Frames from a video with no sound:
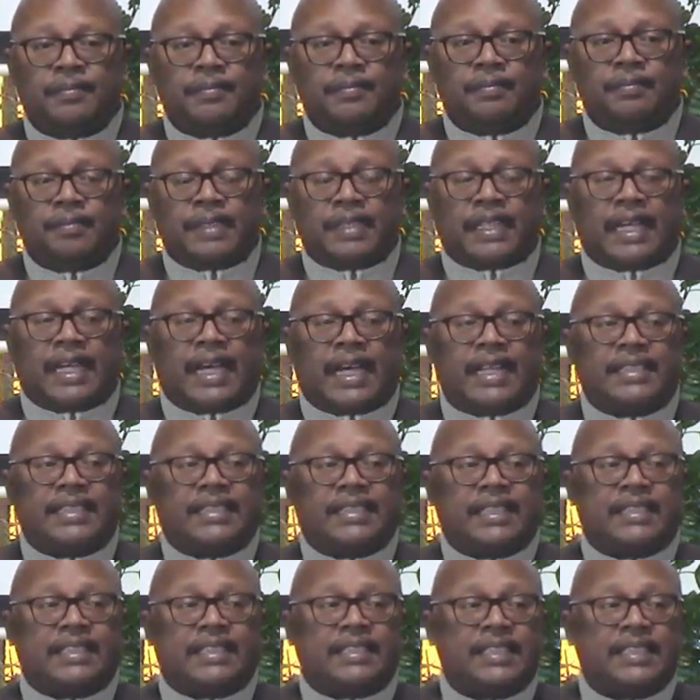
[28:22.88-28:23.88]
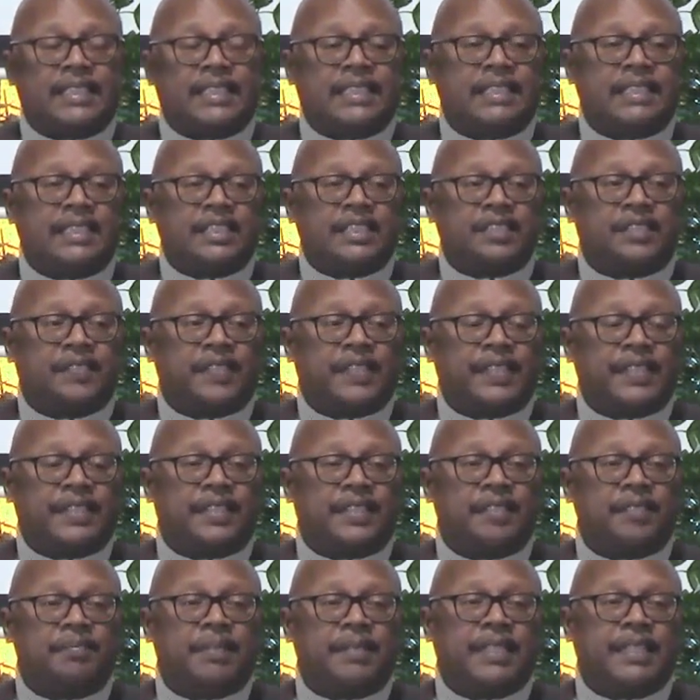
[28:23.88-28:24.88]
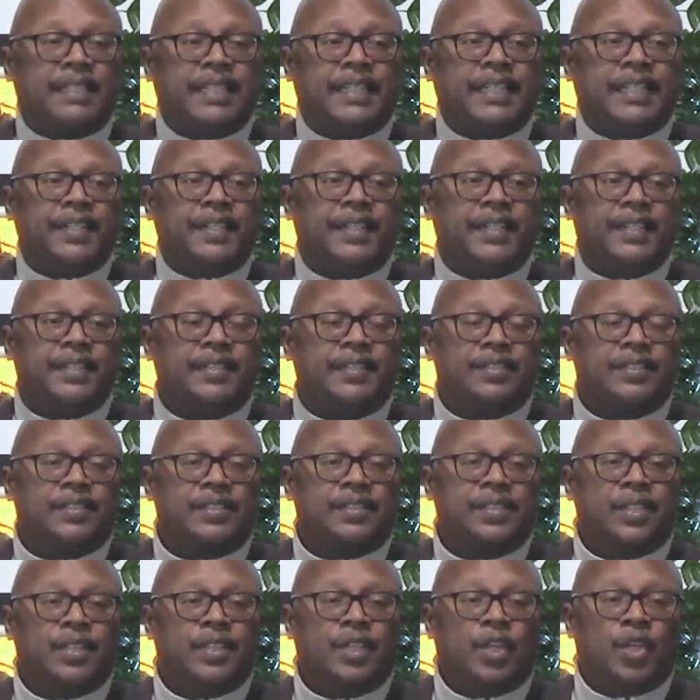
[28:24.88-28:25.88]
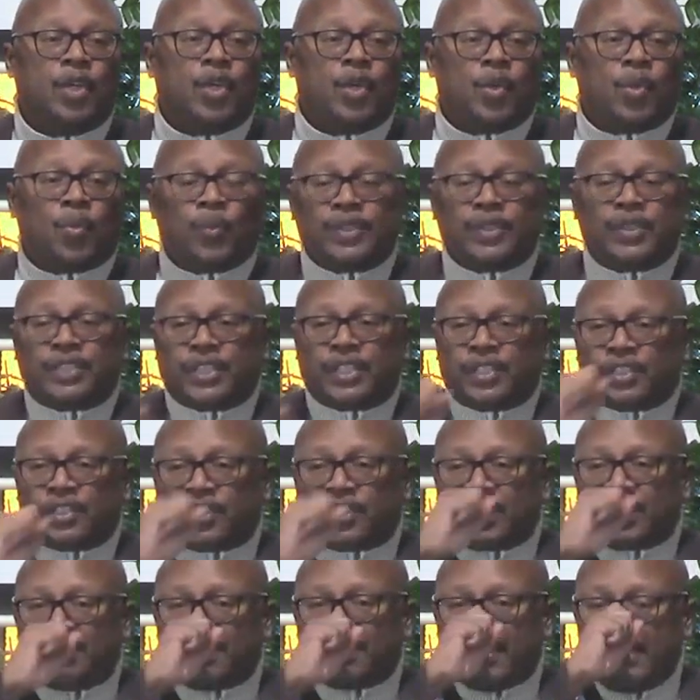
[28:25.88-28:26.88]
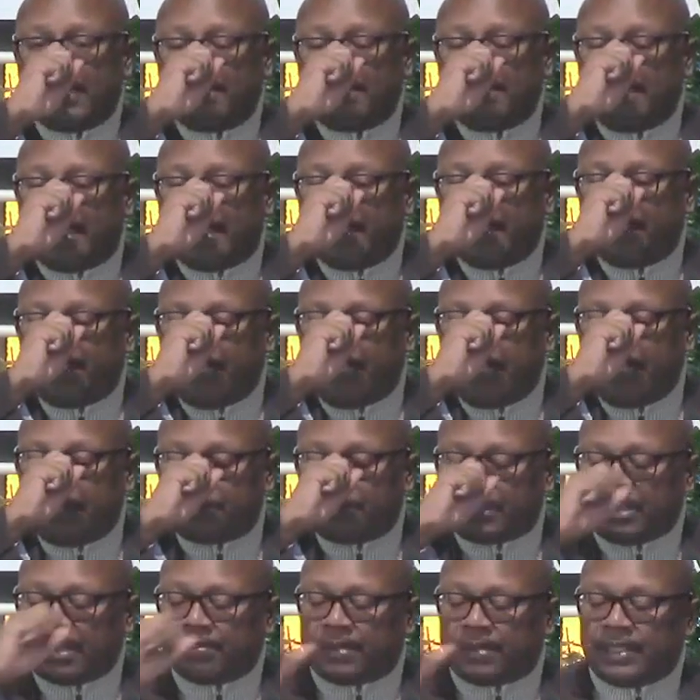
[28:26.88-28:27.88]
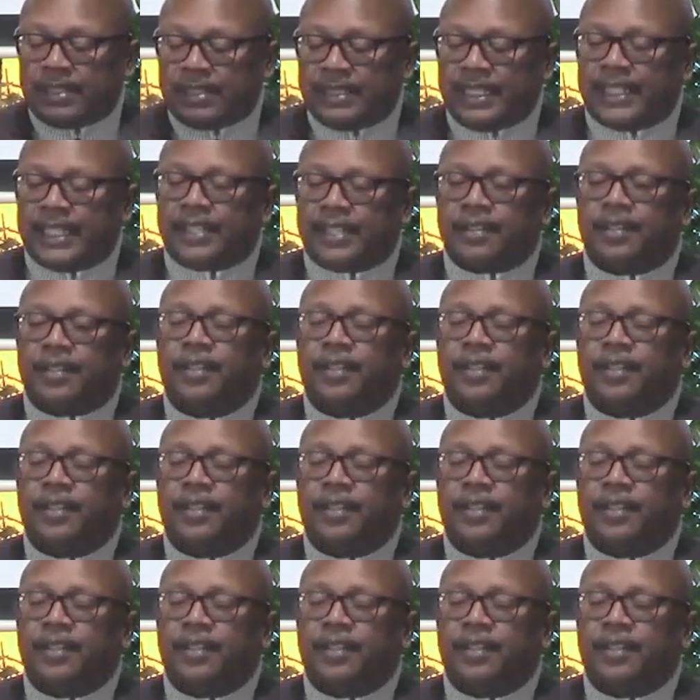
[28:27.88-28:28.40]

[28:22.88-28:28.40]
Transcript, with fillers: But God has extended his faith in many areas. Was there anybody named something that